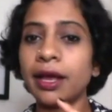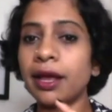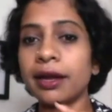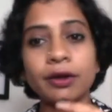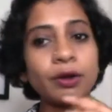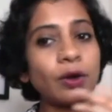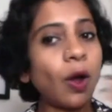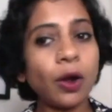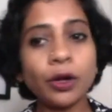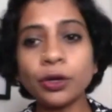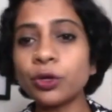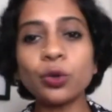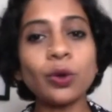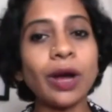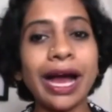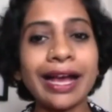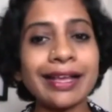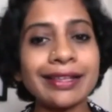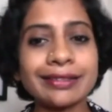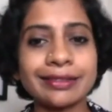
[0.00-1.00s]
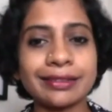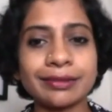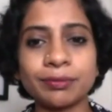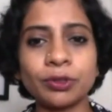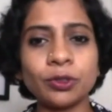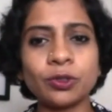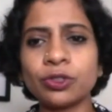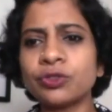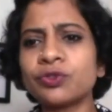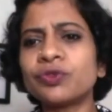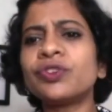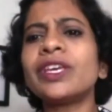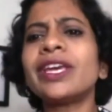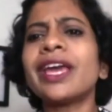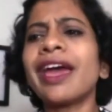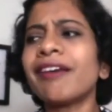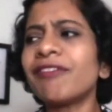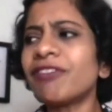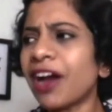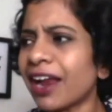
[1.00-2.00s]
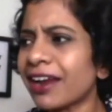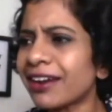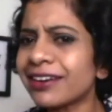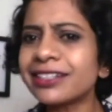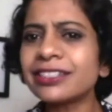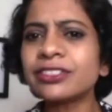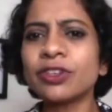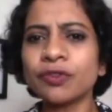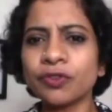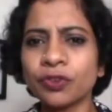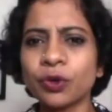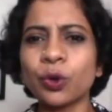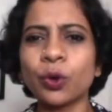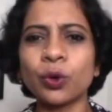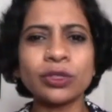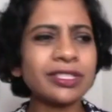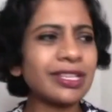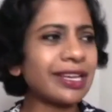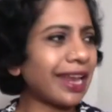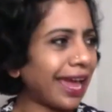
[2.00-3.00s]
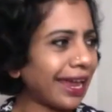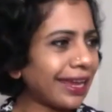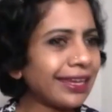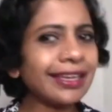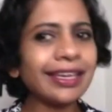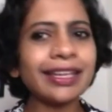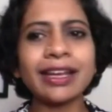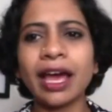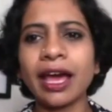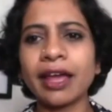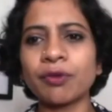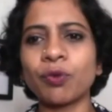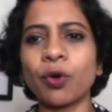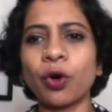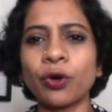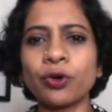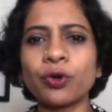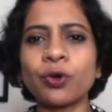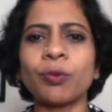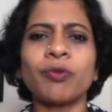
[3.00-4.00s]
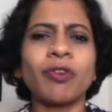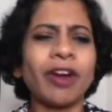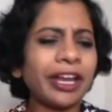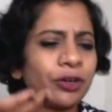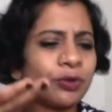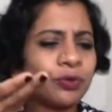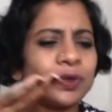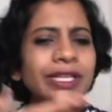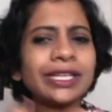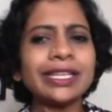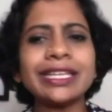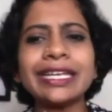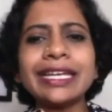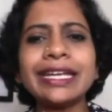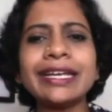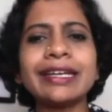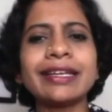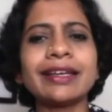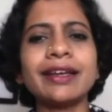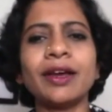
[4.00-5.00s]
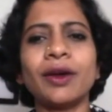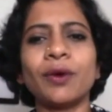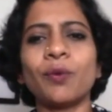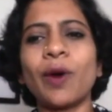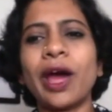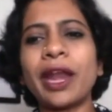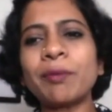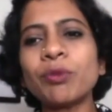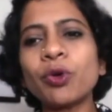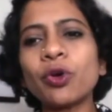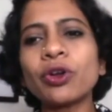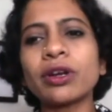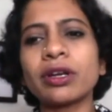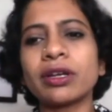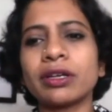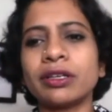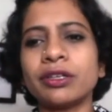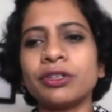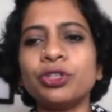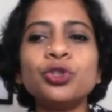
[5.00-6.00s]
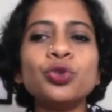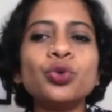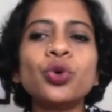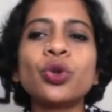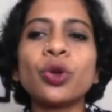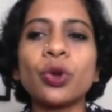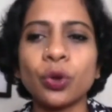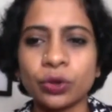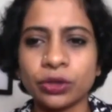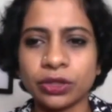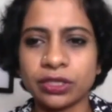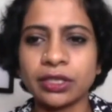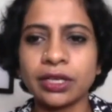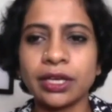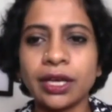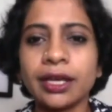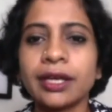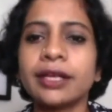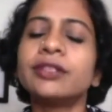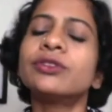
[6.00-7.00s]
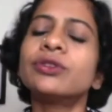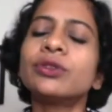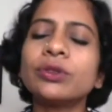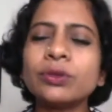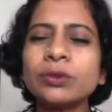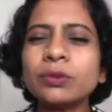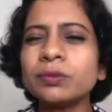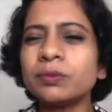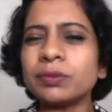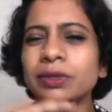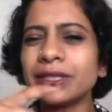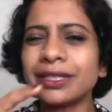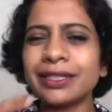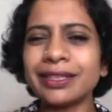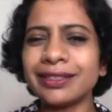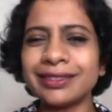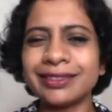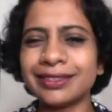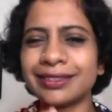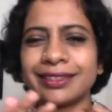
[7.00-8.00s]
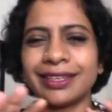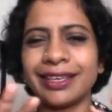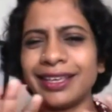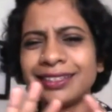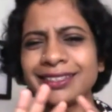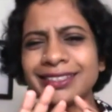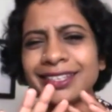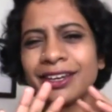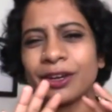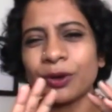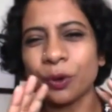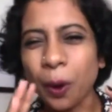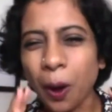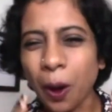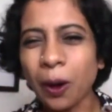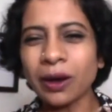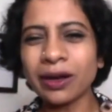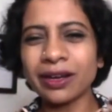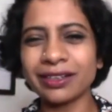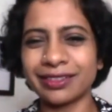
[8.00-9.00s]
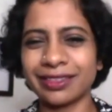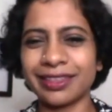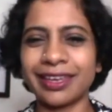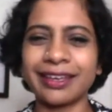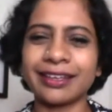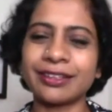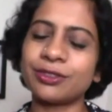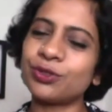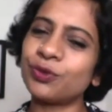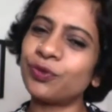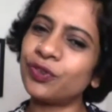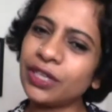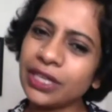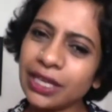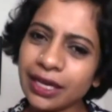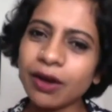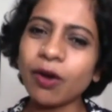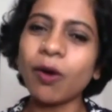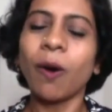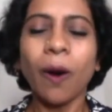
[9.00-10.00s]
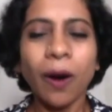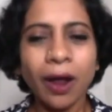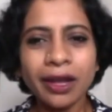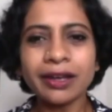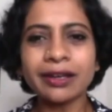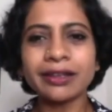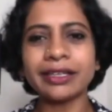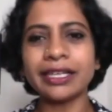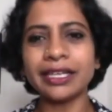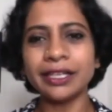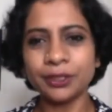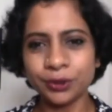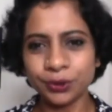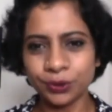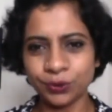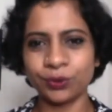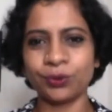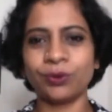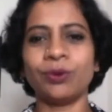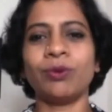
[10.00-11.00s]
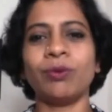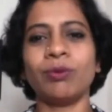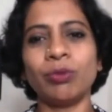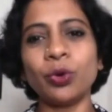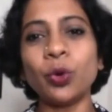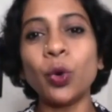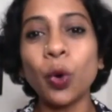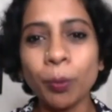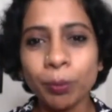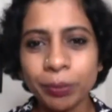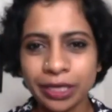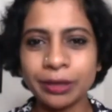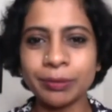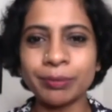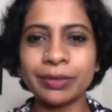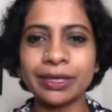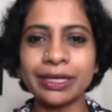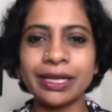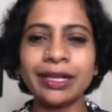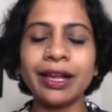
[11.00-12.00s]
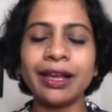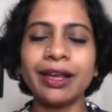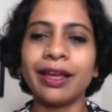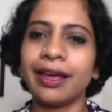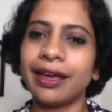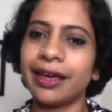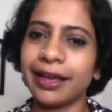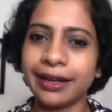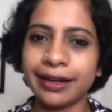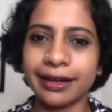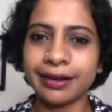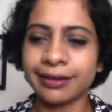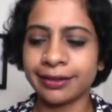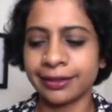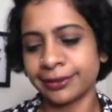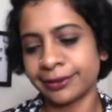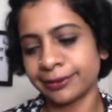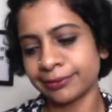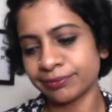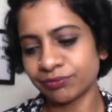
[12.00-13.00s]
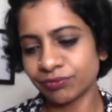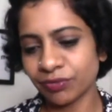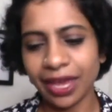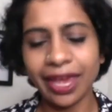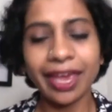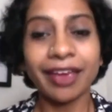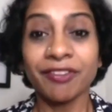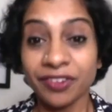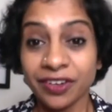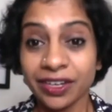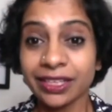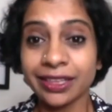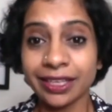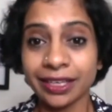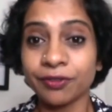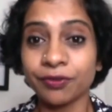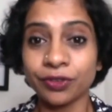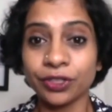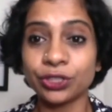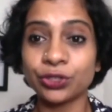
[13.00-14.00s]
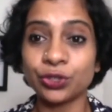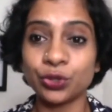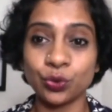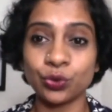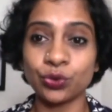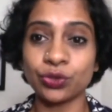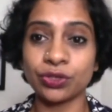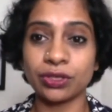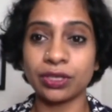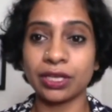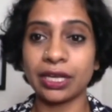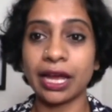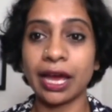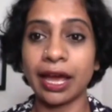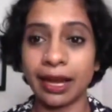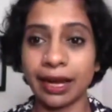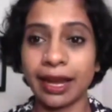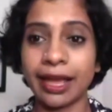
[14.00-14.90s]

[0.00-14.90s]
not to us. Because we have hundreds of clothes lying in our wardrobe. Why do we need one more new cloth? So it's a wrong thing. So we all need to go minimal in everything we choose in our